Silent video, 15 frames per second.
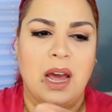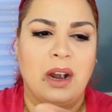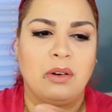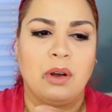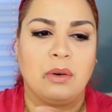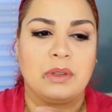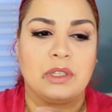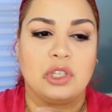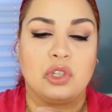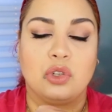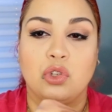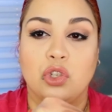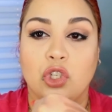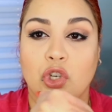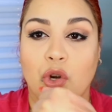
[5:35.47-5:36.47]
I don't know, it's
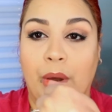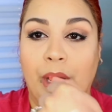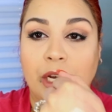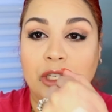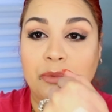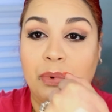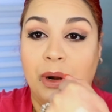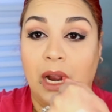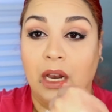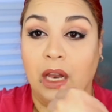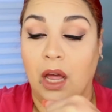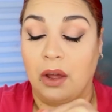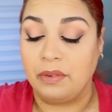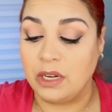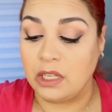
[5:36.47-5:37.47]
just strange, but I
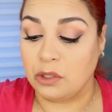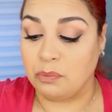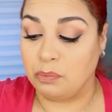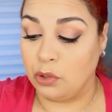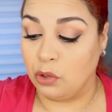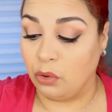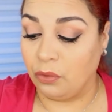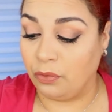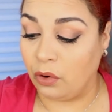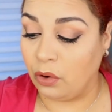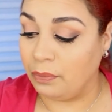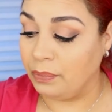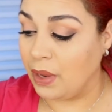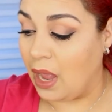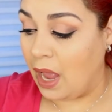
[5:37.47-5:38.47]
love it. It's
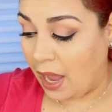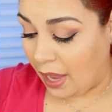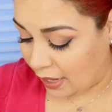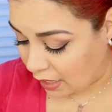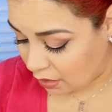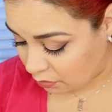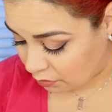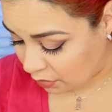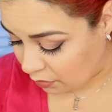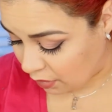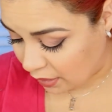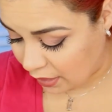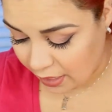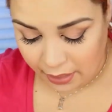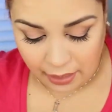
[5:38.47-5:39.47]
beautiful and I don't
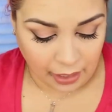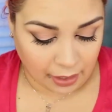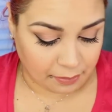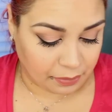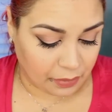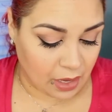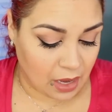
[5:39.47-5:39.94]
regret getting it.